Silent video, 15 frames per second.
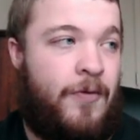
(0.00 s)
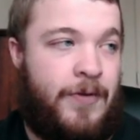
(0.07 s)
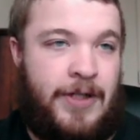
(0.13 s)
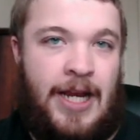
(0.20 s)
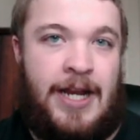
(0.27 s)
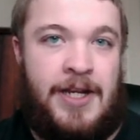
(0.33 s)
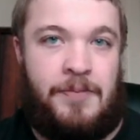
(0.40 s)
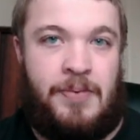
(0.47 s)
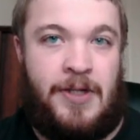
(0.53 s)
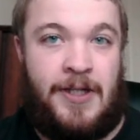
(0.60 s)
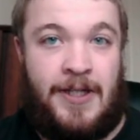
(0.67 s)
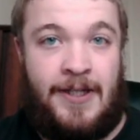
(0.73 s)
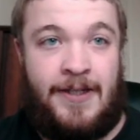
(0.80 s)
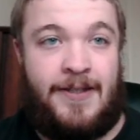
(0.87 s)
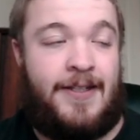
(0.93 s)
Kenny
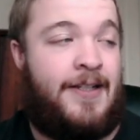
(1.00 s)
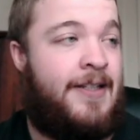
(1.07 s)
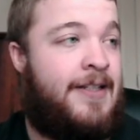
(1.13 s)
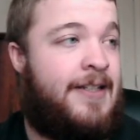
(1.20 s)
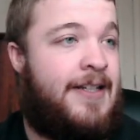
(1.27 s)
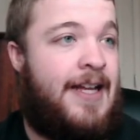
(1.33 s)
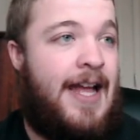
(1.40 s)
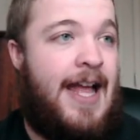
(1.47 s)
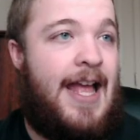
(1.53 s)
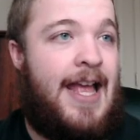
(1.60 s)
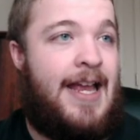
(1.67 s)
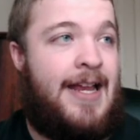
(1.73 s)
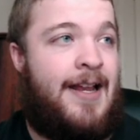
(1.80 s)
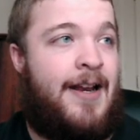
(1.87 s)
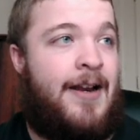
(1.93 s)
Pickett.
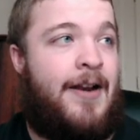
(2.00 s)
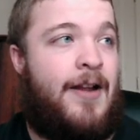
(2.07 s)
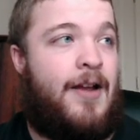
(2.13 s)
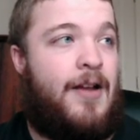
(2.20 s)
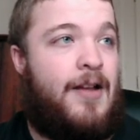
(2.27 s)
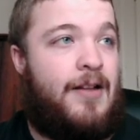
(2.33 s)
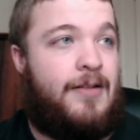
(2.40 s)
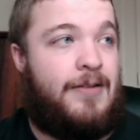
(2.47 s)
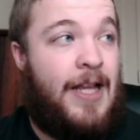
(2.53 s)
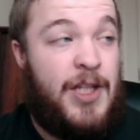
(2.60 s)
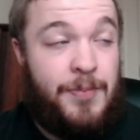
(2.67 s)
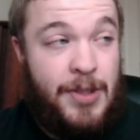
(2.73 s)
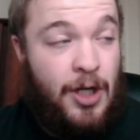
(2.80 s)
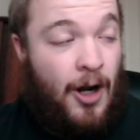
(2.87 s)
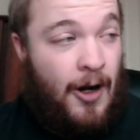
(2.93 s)
And
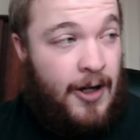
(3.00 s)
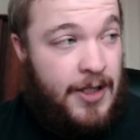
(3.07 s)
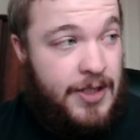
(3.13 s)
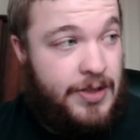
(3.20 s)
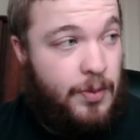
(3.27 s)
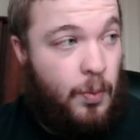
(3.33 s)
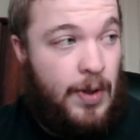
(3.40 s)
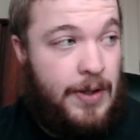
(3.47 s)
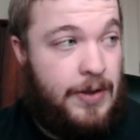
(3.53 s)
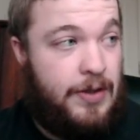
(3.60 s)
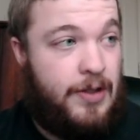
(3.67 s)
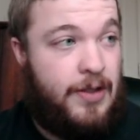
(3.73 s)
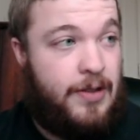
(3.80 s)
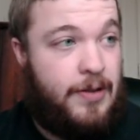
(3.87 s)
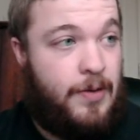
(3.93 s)
let's be honest, with
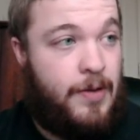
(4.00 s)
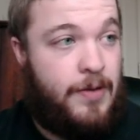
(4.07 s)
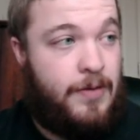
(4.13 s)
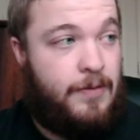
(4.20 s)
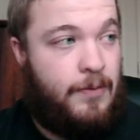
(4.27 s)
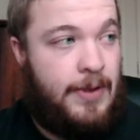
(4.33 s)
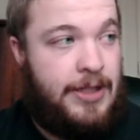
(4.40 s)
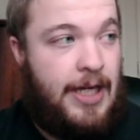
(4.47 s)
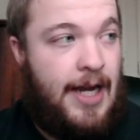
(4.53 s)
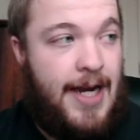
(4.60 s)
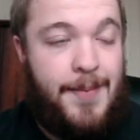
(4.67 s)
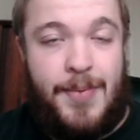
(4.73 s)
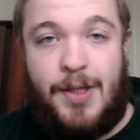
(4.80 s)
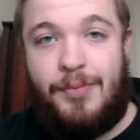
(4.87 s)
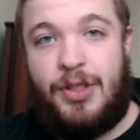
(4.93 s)
the
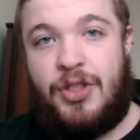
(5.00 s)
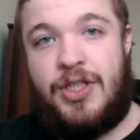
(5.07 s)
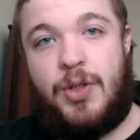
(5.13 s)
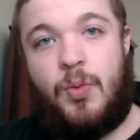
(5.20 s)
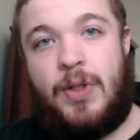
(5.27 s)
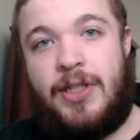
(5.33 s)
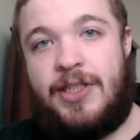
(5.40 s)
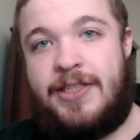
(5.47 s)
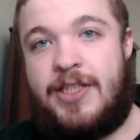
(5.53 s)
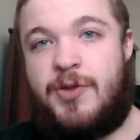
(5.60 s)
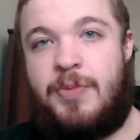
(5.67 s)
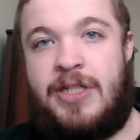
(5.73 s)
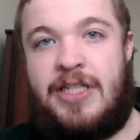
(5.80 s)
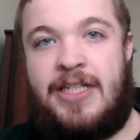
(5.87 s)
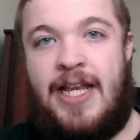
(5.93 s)
hype that Malik Willis has
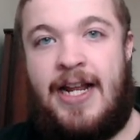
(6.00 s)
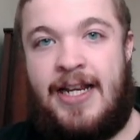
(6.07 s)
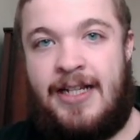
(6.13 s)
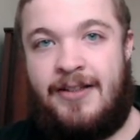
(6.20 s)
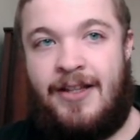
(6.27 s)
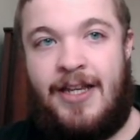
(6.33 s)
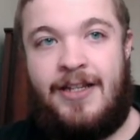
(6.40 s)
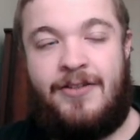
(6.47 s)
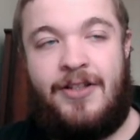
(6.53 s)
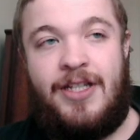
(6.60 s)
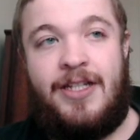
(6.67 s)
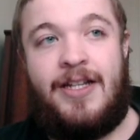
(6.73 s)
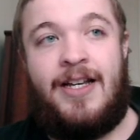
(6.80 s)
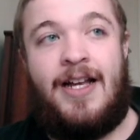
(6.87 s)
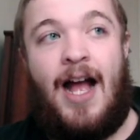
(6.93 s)
been getting
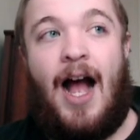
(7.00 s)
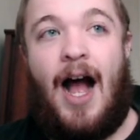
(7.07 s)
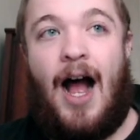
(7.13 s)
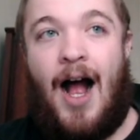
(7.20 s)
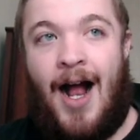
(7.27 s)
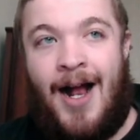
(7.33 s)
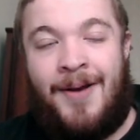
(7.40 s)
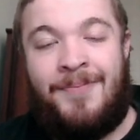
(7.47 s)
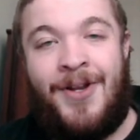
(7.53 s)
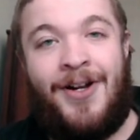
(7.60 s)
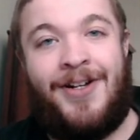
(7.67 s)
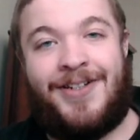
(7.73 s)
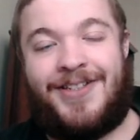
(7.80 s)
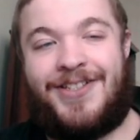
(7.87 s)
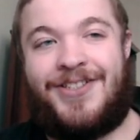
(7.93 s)
lately, I'm
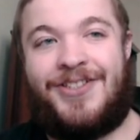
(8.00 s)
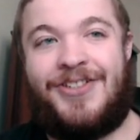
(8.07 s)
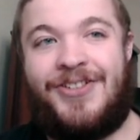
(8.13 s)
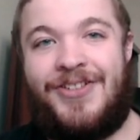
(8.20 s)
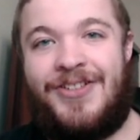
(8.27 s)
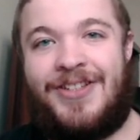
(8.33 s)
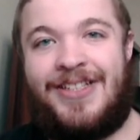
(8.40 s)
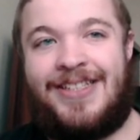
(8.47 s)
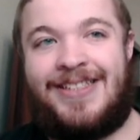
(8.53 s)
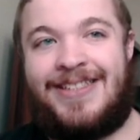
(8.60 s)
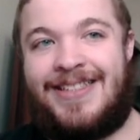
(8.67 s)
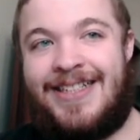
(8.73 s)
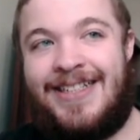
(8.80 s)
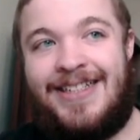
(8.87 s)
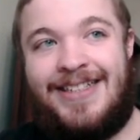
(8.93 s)
not sure
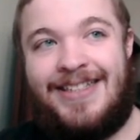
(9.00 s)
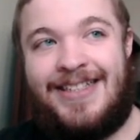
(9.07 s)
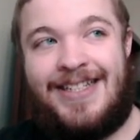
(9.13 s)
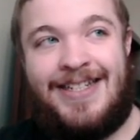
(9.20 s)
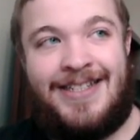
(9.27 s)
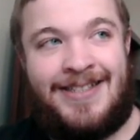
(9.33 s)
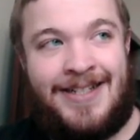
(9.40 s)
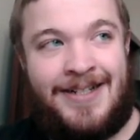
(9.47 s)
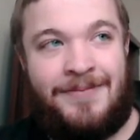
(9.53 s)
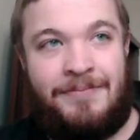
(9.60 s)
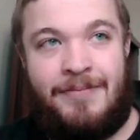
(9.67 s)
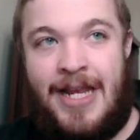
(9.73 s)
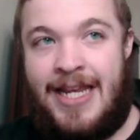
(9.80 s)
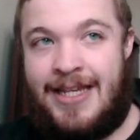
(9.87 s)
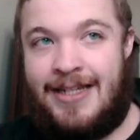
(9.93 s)
that he's going to
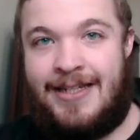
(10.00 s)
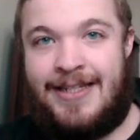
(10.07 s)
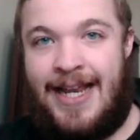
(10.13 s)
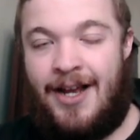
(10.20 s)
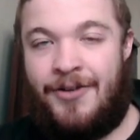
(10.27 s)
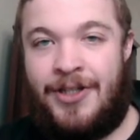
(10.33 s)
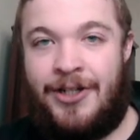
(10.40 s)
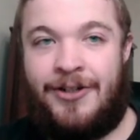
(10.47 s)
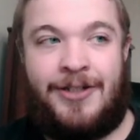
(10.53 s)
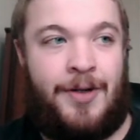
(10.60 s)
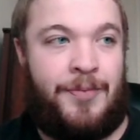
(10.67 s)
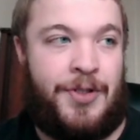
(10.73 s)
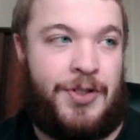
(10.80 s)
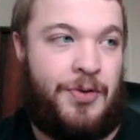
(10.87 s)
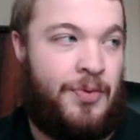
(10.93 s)
make it down there at
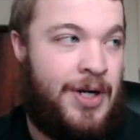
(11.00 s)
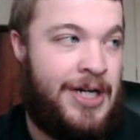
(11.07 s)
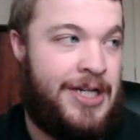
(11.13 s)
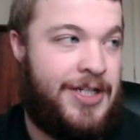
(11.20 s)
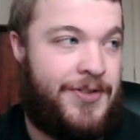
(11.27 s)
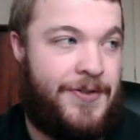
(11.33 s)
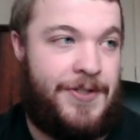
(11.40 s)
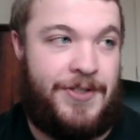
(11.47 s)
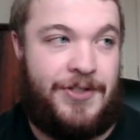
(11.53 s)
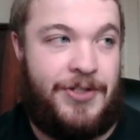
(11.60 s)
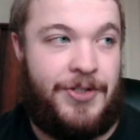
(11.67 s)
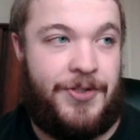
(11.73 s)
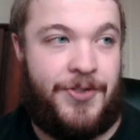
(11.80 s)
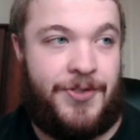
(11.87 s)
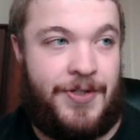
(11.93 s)
number 20. So the
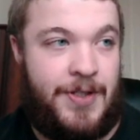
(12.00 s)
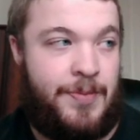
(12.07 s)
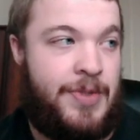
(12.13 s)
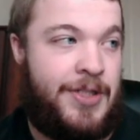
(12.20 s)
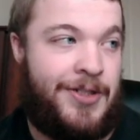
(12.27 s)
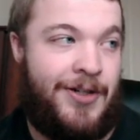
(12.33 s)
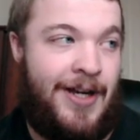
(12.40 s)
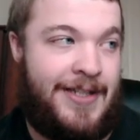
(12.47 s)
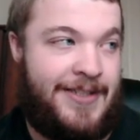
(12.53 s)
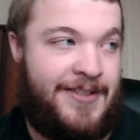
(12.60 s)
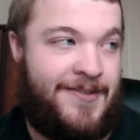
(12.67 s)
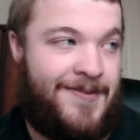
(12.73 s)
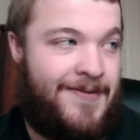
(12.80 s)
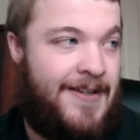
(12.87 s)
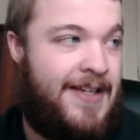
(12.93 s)
Steelers are going to be
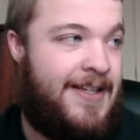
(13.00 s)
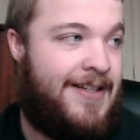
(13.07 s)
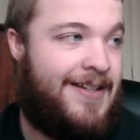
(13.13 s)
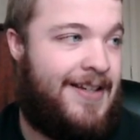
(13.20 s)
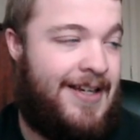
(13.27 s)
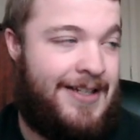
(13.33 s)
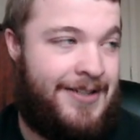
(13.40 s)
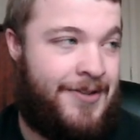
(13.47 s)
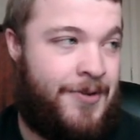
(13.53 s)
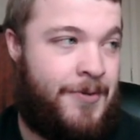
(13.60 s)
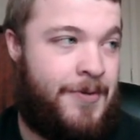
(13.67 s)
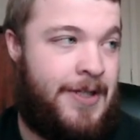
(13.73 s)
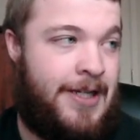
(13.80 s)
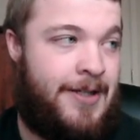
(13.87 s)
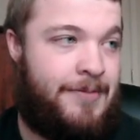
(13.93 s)
aggressive and go
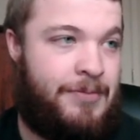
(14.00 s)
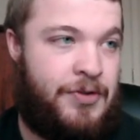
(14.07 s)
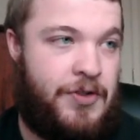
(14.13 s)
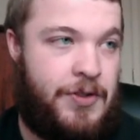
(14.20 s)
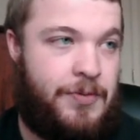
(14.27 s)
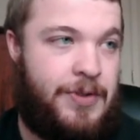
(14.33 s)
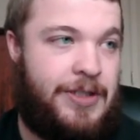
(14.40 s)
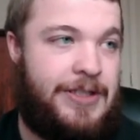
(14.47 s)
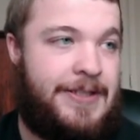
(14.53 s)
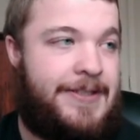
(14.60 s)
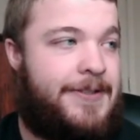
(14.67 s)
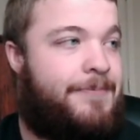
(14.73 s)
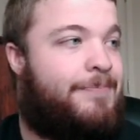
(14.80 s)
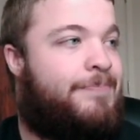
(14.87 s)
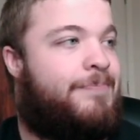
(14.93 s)
get Malik Willis.